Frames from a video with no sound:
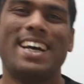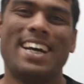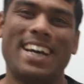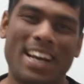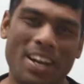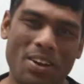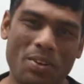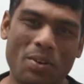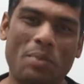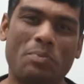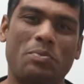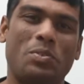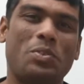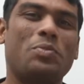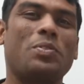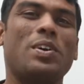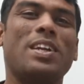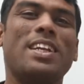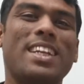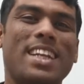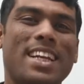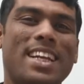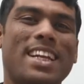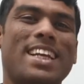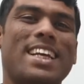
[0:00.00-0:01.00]
Hello
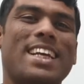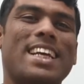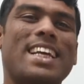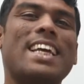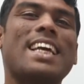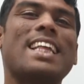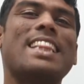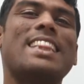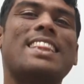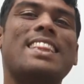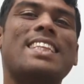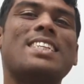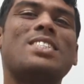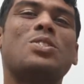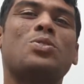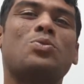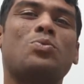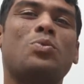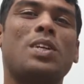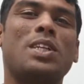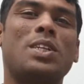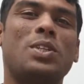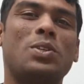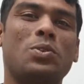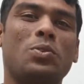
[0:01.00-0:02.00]
everyone. In this
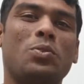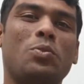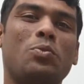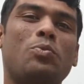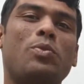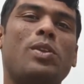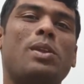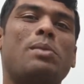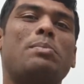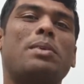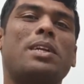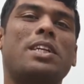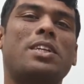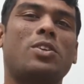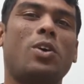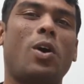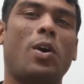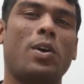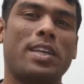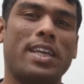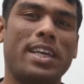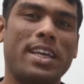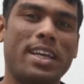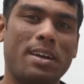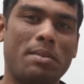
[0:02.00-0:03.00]
video, we'll be
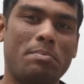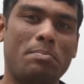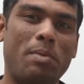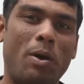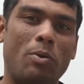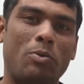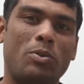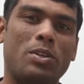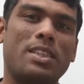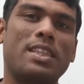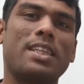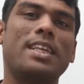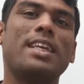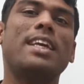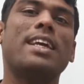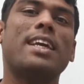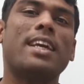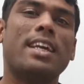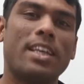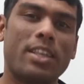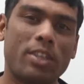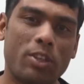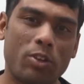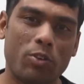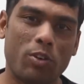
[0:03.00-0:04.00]
talking about
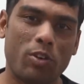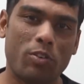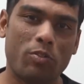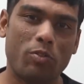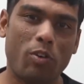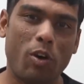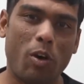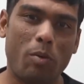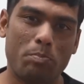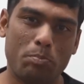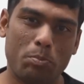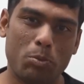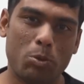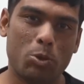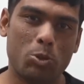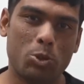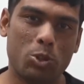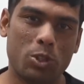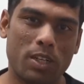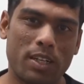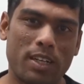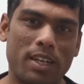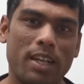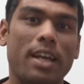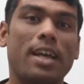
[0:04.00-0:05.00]
the uniform
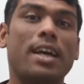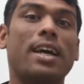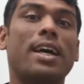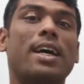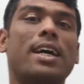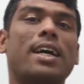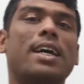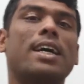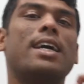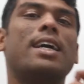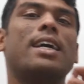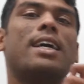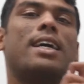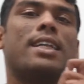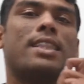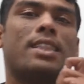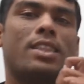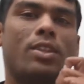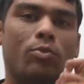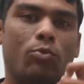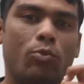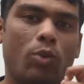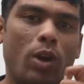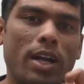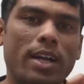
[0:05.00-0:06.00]
motion.
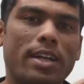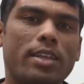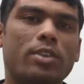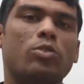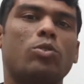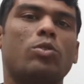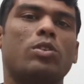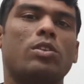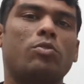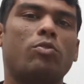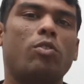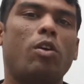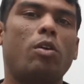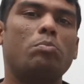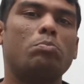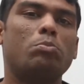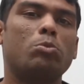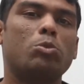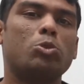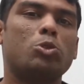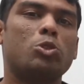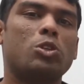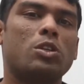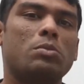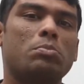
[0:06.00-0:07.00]
The word uniform
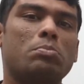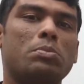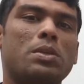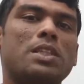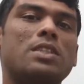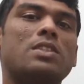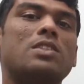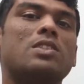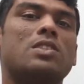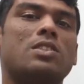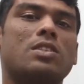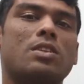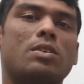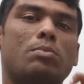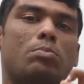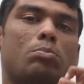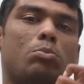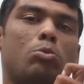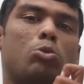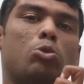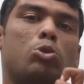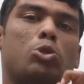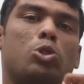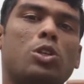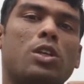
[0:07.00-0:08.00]
motion means
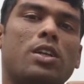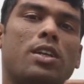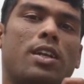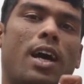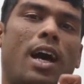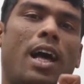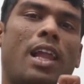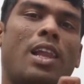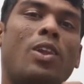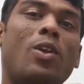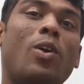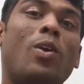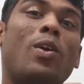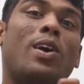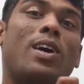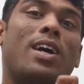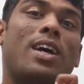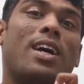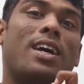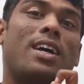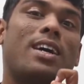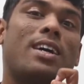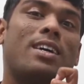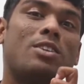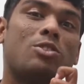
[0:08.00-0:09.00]
motion along
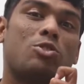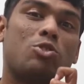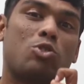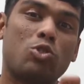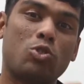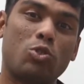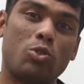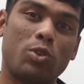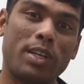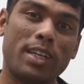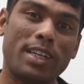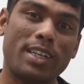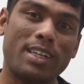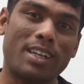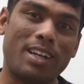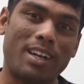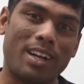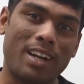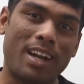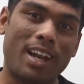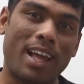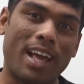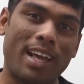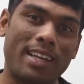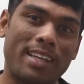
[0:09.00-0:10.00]
a straight
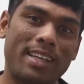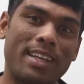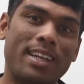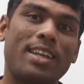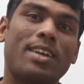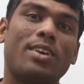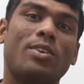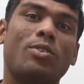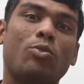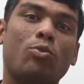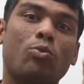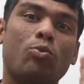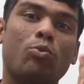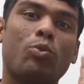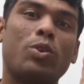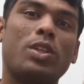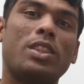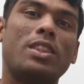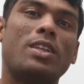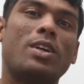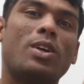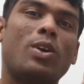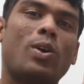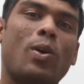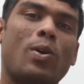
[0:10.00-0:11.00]
line
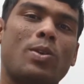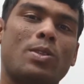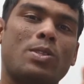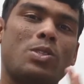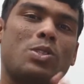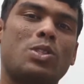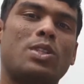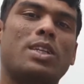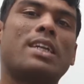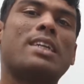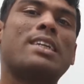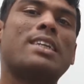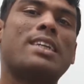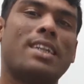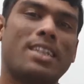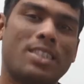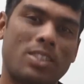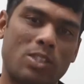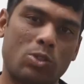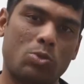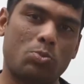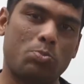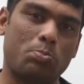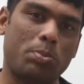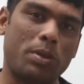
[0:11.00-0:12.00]
with constant
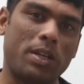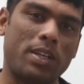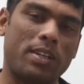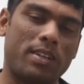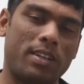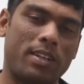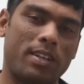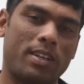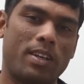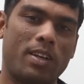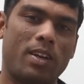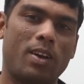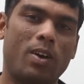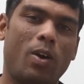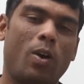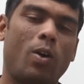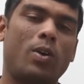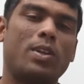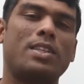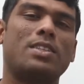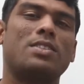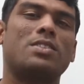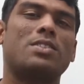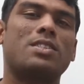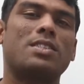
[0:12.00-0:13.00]
speed.
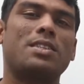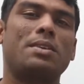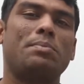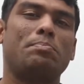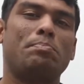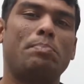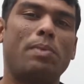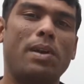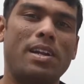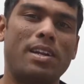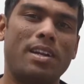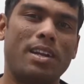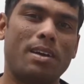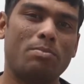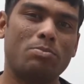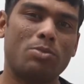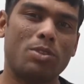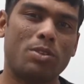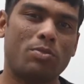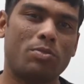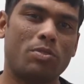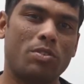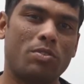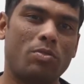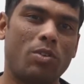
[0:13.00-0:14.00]
Or in simple
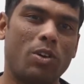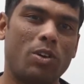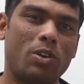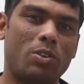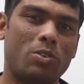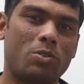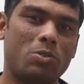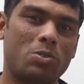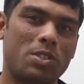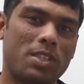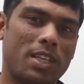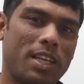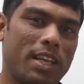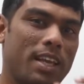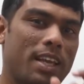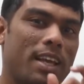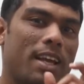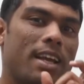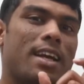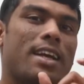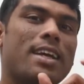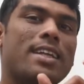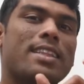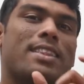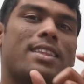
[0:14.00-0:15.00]
terms, if we want to say,
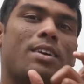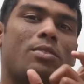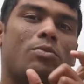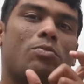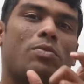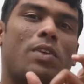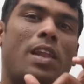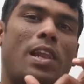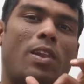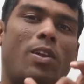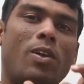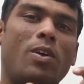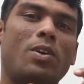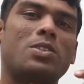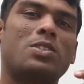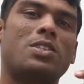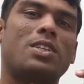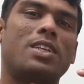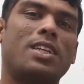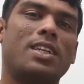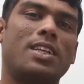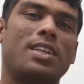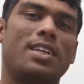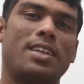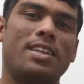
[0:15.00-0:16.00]
the
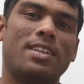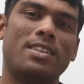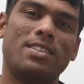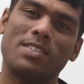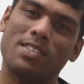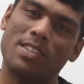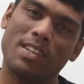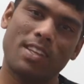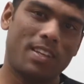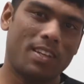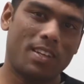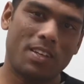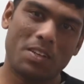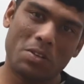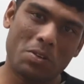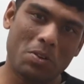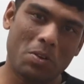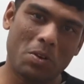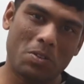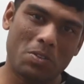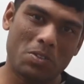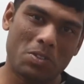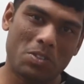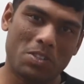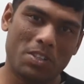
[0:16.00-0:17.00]
velocity is
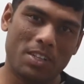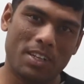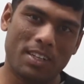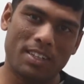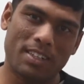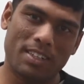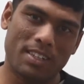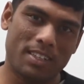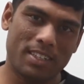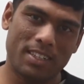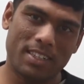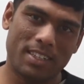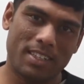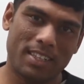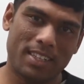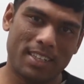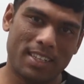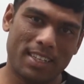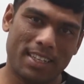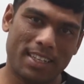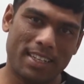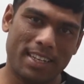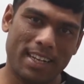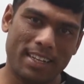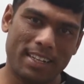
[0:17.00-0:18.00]
constant.
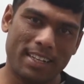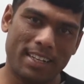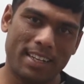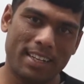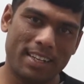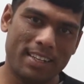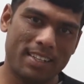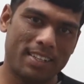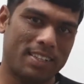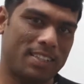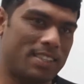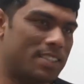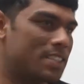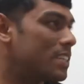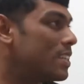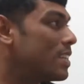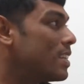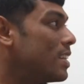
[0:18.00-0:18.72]
Getting it?